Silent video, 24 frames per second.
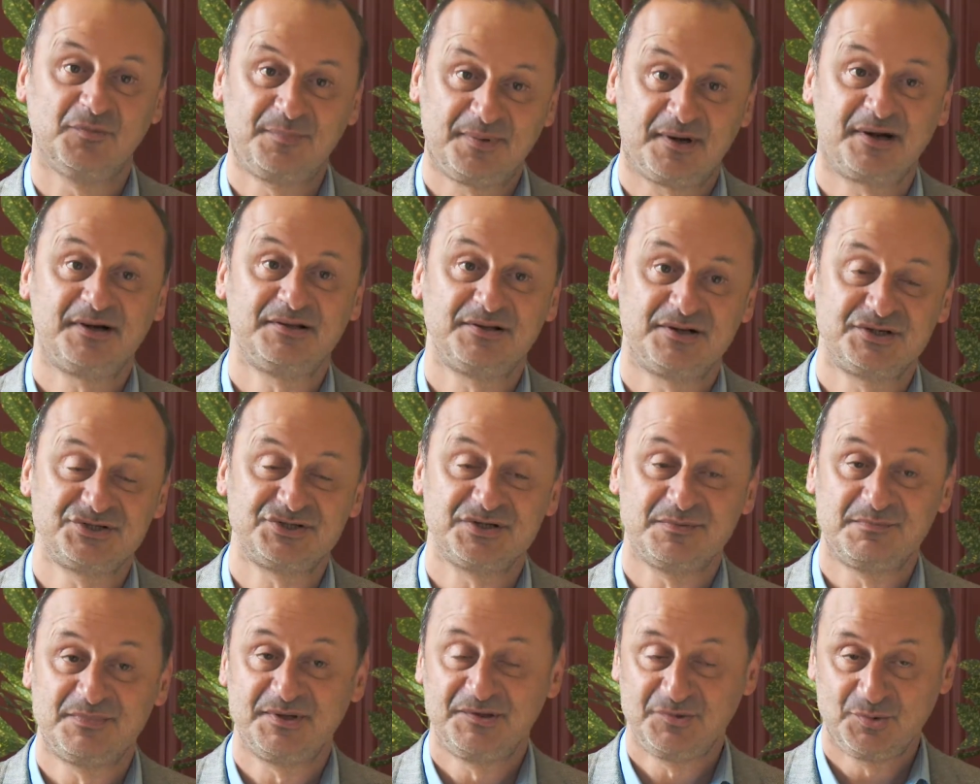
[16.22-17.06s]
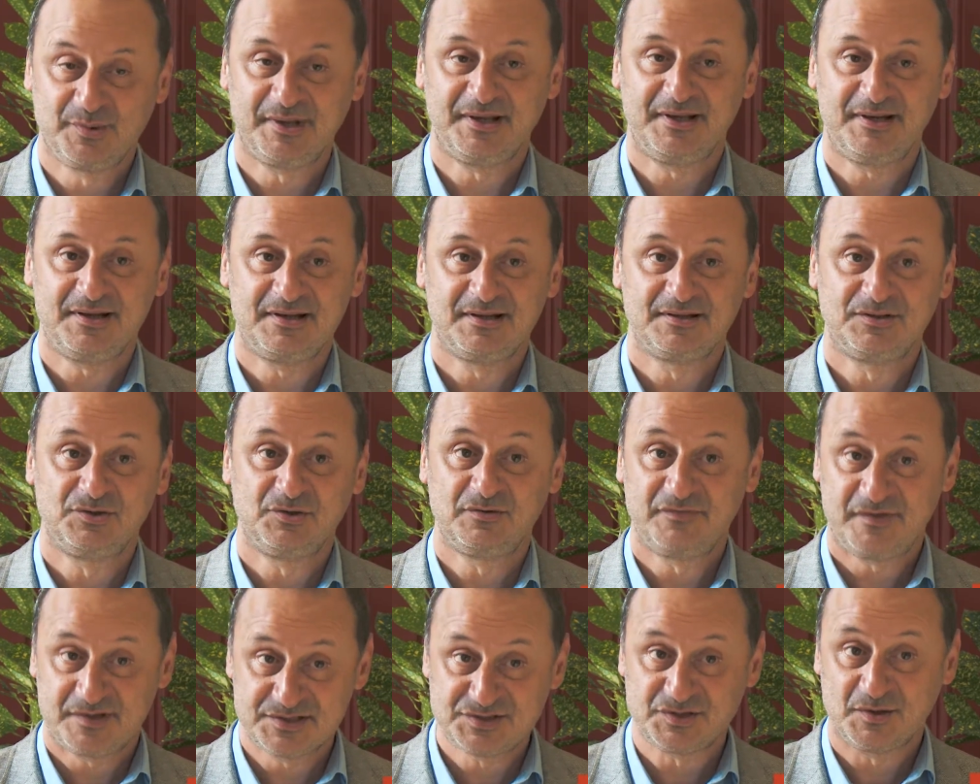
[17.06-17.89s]
partnership between the
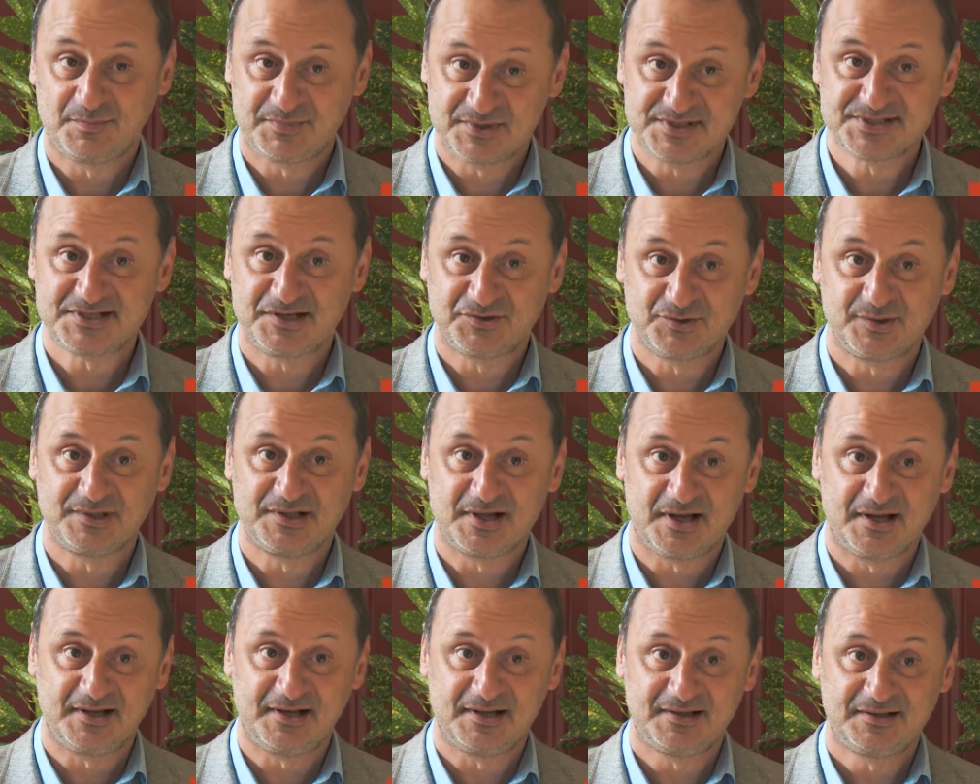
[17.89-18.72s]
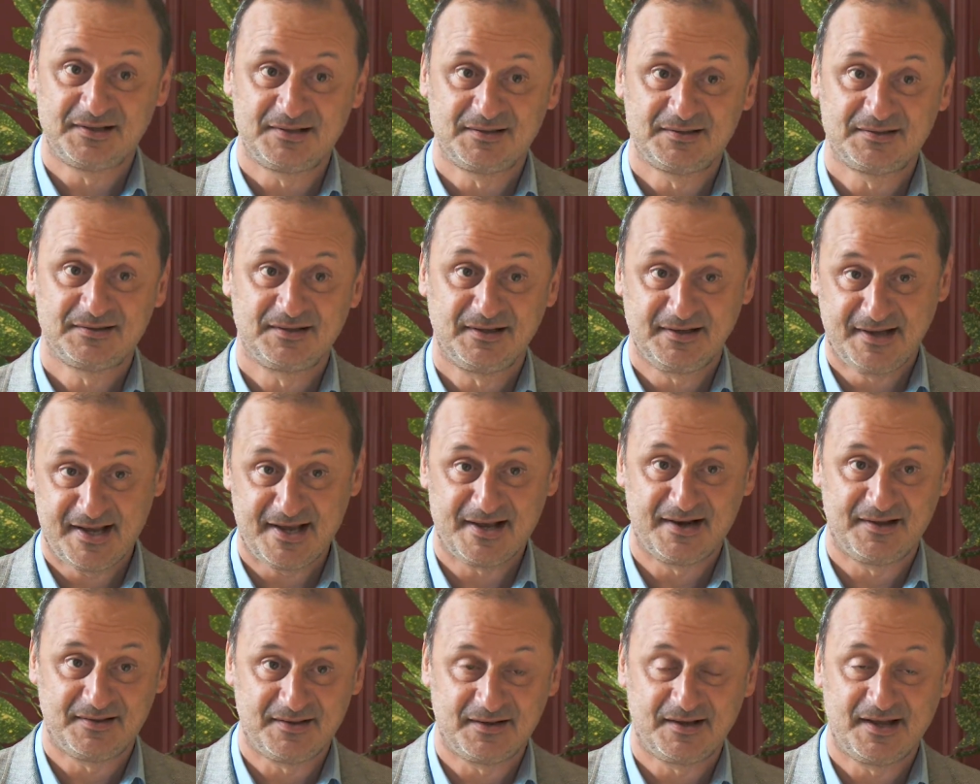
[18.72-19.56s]
University of Prince Edward Island in
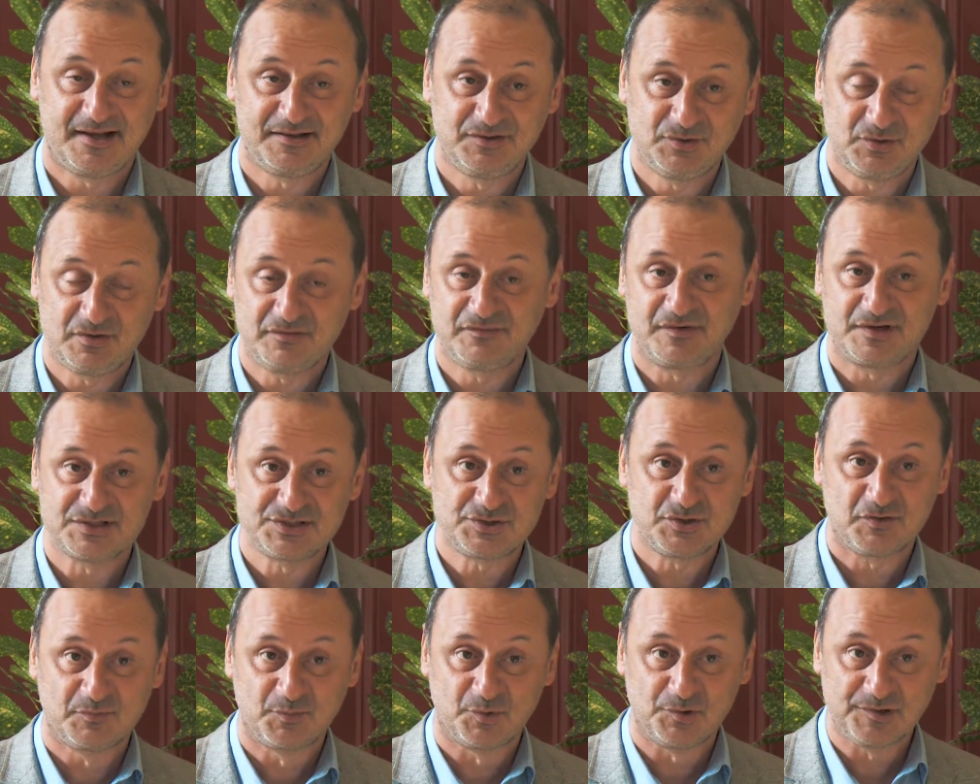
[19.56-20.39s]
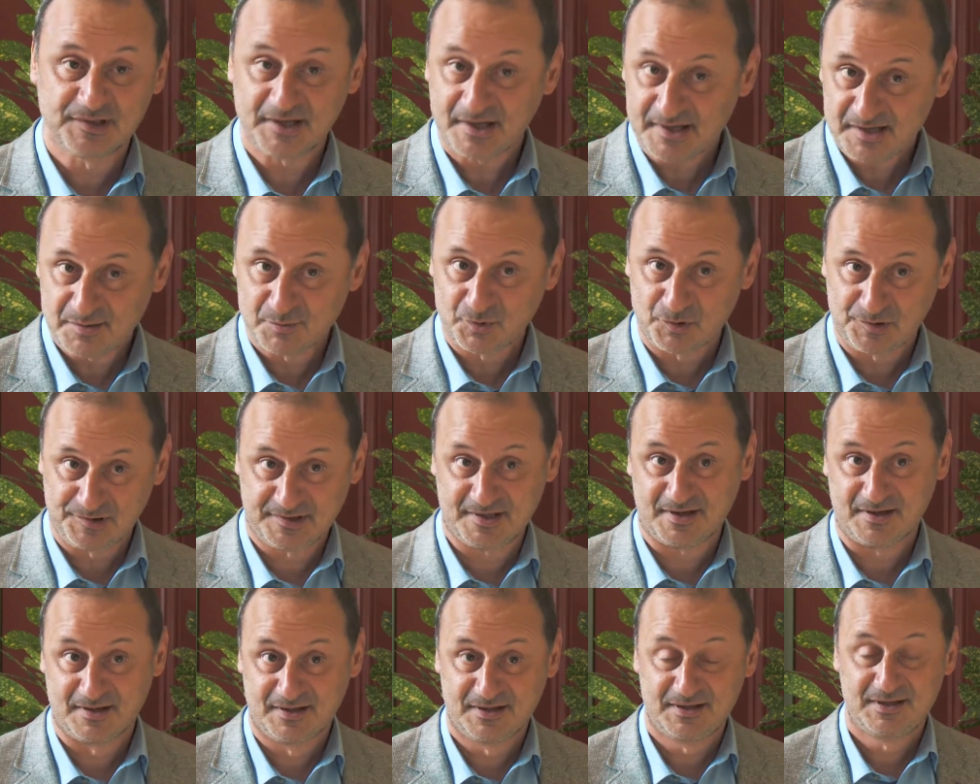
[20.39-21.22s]
Canada and the University of Malta in
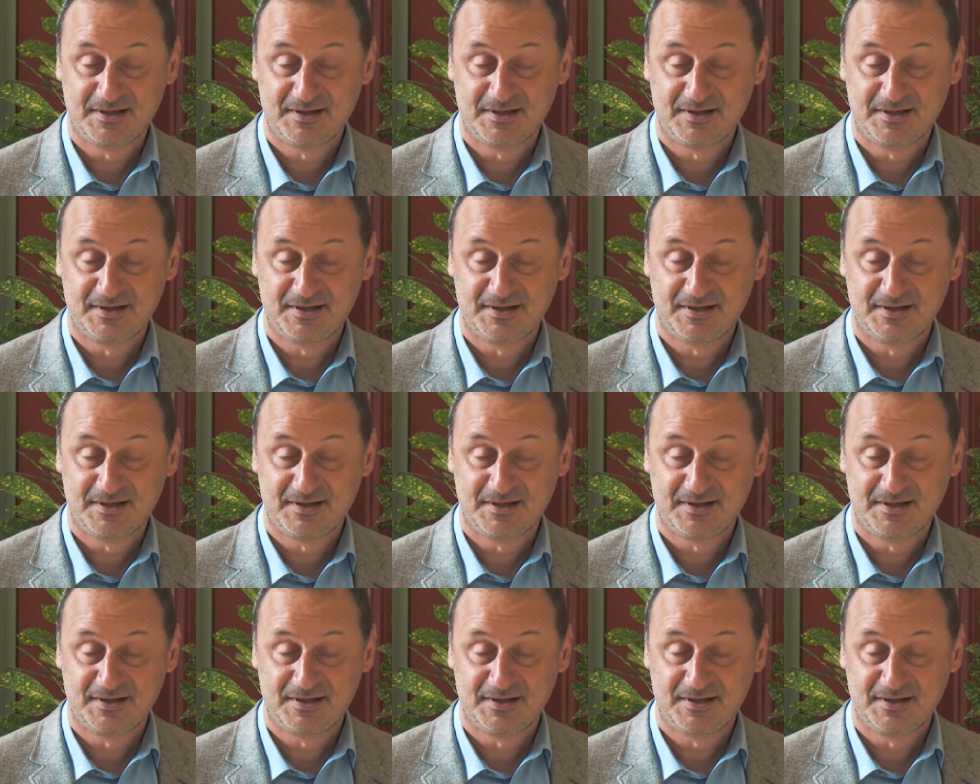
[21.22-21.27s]
Malta.